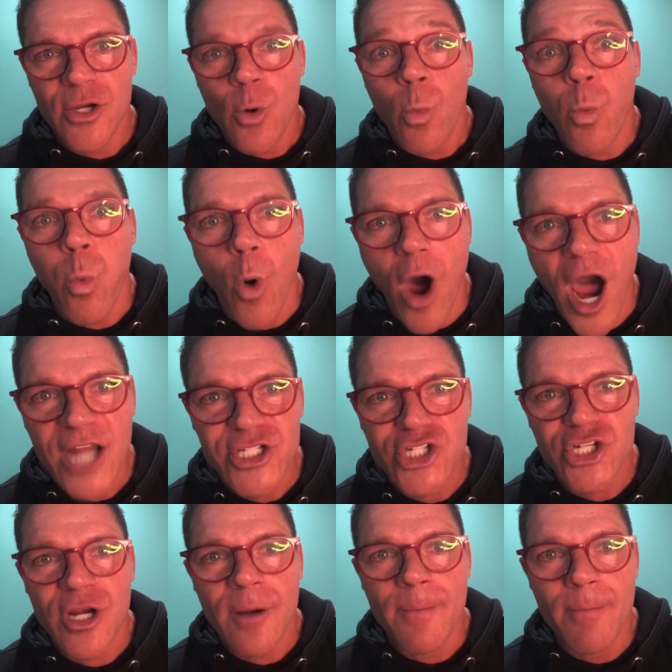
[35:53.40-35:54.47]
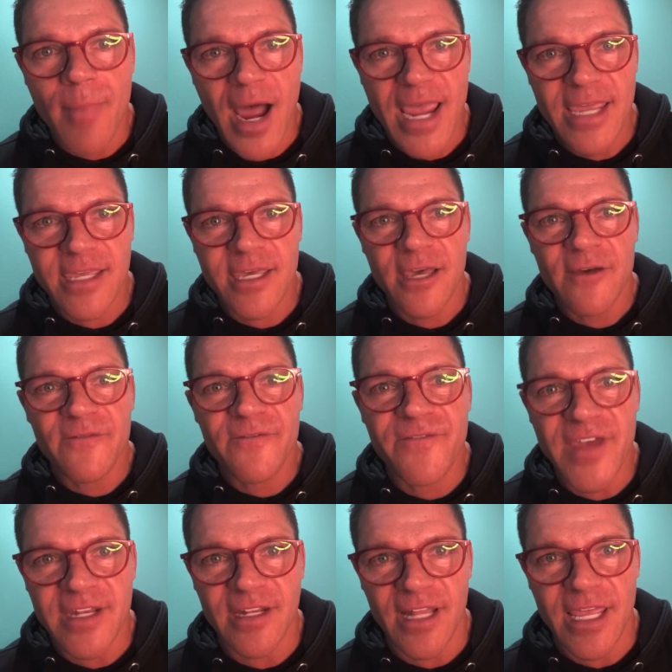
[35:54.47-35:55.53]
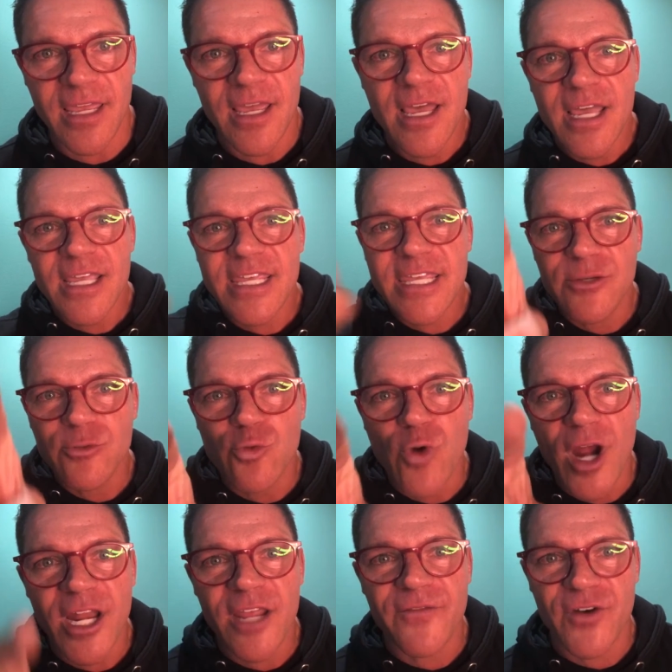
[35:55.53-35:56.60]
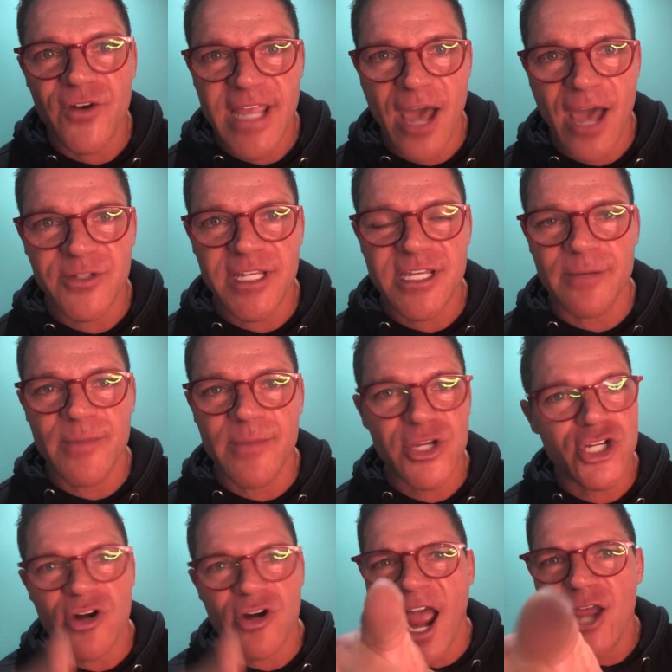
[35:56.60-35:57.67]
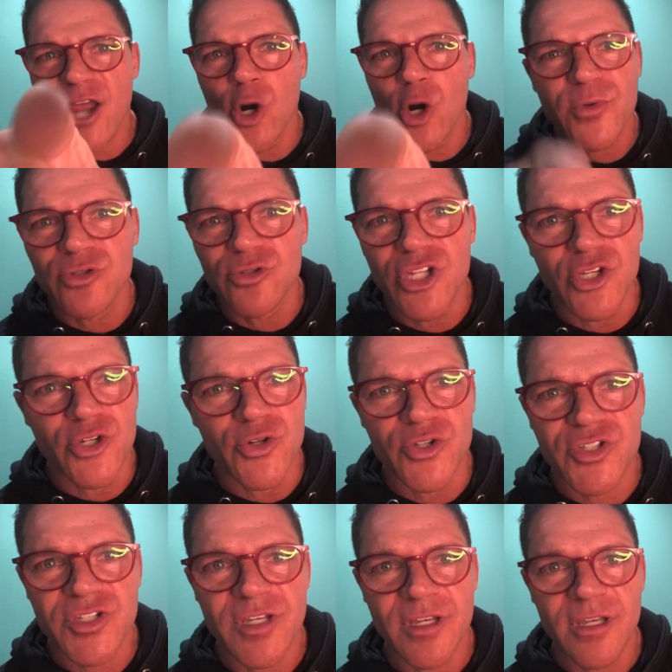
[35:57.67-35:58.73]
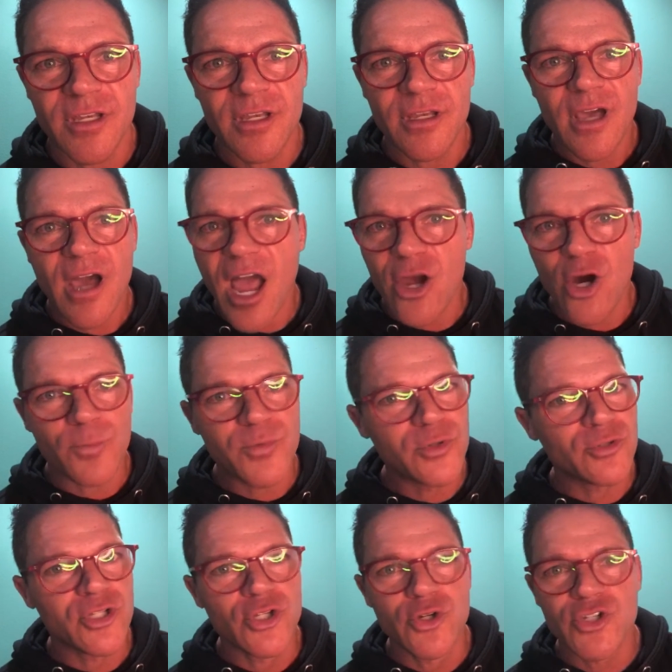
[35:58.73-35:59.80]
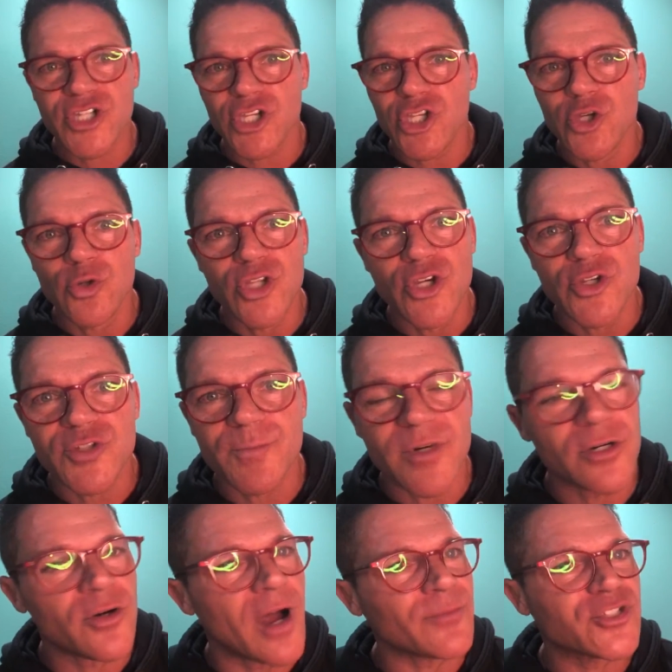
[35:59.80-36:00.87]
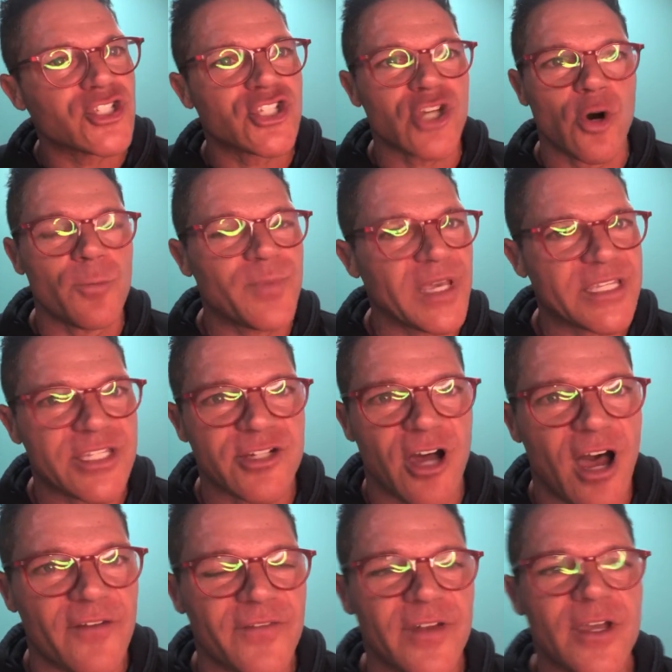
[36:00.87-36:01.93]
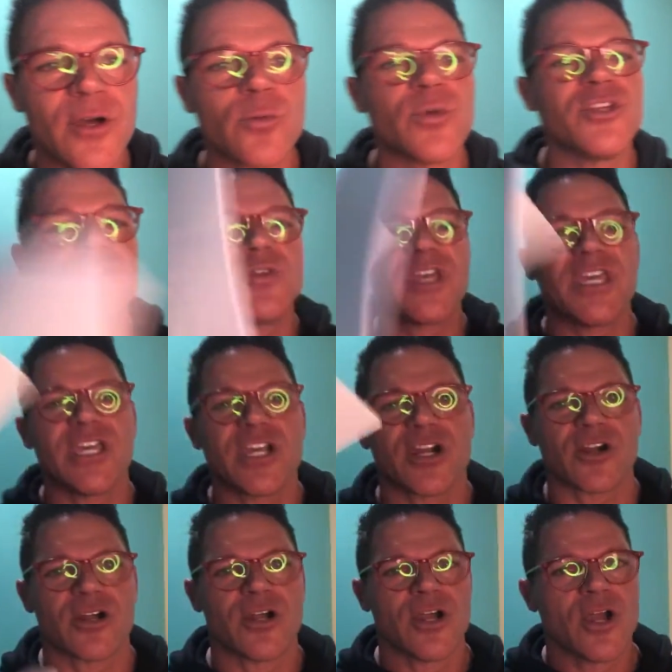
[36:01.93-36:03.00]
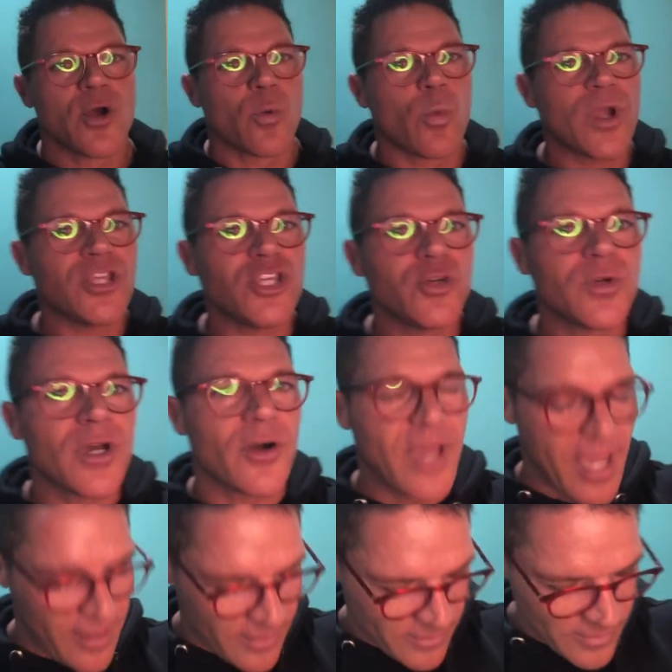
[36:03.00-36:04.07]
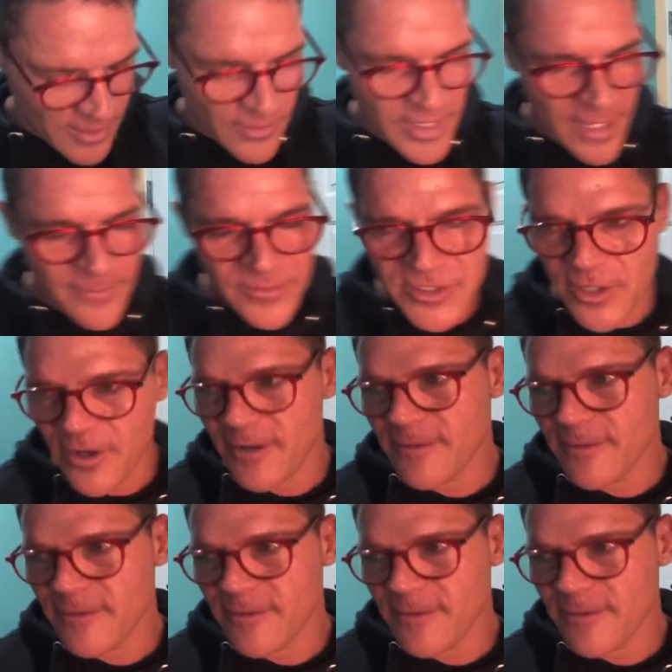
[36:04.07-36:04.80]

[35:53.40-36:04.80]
Watch Mike Finley running for county commissioner. I hope you lose. I hope you lose and you lose. Oh, I'm so pissed off. Okay, sorry.